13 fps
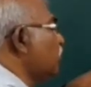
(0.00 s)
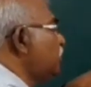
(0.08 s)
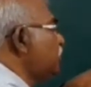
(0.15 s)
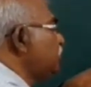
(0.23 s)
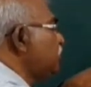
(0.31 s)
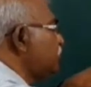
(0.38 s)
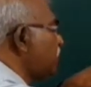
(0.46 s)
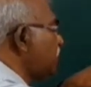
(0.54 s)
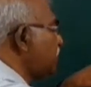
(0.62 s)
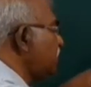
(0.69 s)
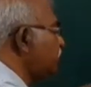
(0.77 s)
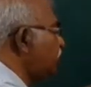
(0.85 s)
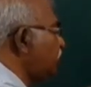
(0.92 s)
1, 2,
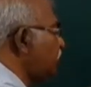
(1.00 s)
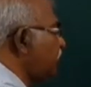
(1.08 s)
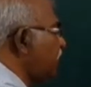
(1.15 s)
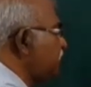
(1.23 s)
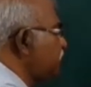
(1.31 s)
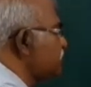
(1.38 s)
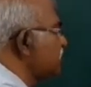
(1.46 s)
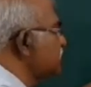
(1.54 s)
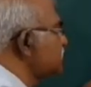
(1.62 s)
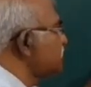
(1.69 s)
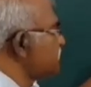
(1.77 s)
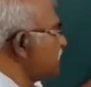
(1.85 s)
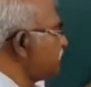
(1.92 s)
3, 4, 5,
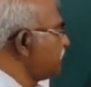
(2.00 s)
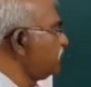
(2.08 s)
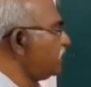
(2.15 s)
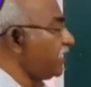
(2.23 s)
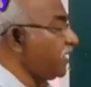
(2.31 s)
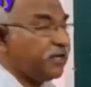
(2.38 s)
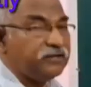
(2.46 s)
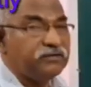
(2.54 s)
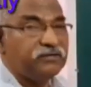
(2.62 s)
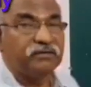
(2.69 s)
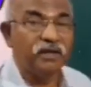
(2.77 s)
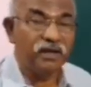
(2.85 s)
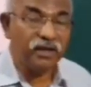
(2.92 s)
6, 7,
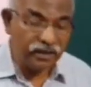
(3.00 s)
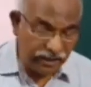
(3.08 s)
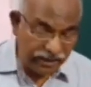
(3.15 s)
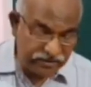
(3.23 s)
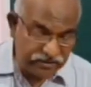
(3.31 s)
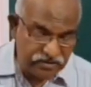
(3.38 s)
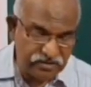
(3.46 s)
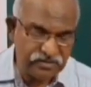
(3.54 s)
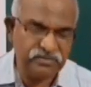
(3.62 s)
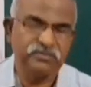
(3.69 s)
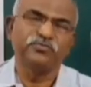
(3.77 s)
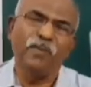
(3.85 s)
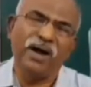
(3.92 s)
8. 8
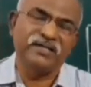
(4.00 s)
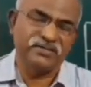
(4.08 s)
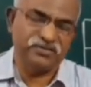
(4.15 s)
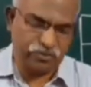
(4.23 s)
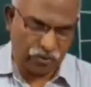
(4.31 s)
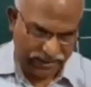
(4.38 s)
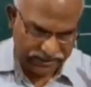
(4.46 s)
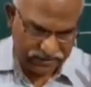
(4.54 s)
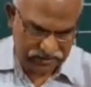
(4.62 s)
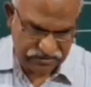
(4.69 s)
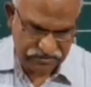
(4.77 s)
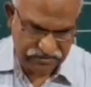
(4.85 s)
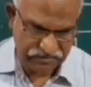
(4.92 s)
smaller
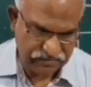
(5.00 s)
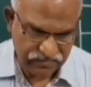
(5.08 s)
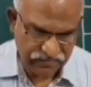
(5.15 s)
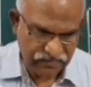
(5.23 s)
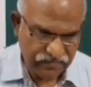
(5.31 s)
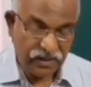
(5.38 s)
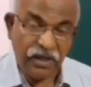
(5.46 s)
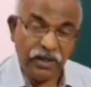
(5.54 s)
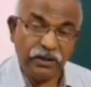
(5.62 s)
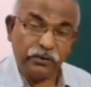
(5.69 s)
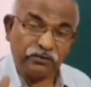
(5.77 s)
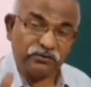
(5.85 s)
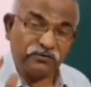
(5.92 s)
squares.
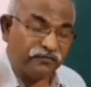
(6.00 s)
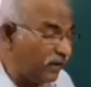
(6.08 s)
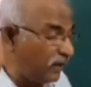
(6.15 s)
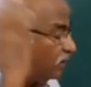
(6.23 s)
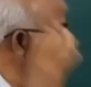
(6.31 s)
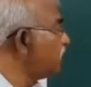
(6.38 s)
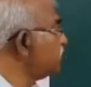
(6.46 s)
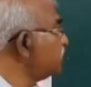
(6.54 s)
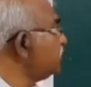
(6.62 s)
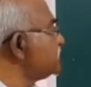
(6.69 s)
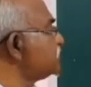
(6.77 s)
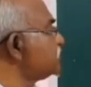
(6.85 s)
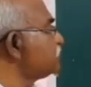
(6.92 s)
You have to fill
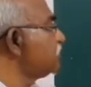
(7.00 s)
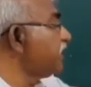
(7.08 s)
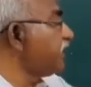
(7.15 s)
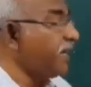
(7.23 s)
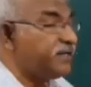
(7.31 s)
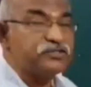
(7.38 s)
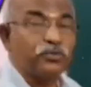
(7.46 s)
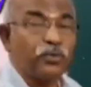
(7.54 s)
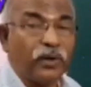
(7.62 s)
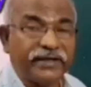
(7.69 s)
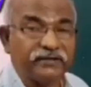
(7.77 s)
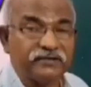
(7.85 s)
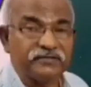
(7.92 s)
these 8
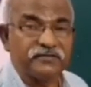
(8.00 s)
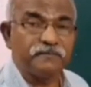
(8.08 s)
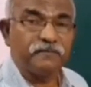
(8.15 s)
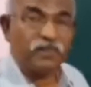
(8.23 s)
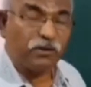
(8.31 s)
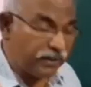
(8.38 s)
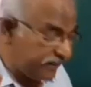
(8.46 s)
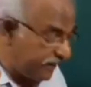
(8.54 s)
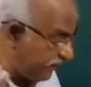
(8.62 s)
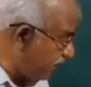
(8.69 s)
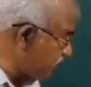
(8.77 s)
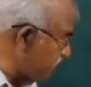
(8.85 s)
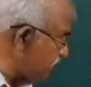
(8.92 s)
squares by
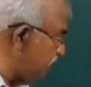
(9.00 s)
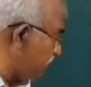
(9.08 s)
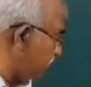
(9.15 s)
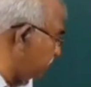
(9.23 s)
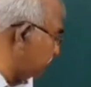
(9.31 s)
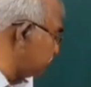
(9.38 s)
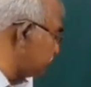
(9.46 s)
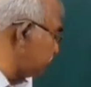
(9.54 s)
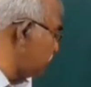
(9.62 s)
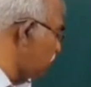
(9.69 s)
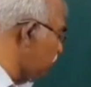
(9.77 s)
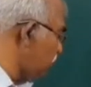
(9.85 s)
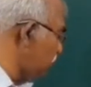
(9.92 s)
the 8 numbers
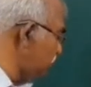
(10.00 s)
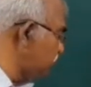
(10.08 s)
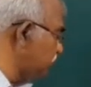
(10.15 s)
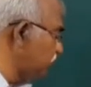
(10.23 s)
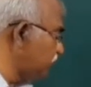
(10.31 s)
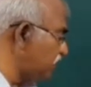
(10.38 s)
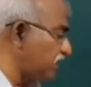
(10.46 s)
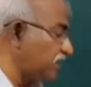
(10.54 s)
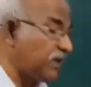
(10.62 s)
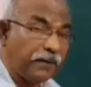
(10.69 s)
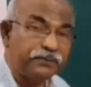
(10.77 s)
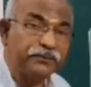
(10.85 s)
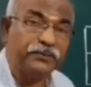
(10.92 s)
1, 2,
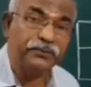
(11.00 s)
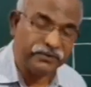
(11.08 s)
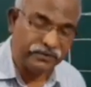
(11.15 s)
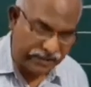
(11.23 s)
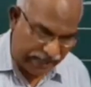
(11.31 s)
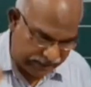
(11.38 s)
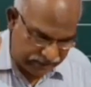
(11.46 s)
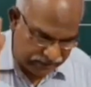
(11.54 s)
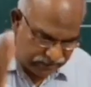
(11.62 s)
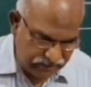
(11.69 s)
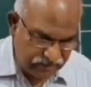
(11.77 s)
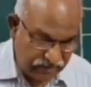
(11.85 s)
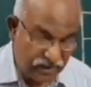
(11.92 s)
3 up to
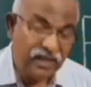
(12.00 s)
8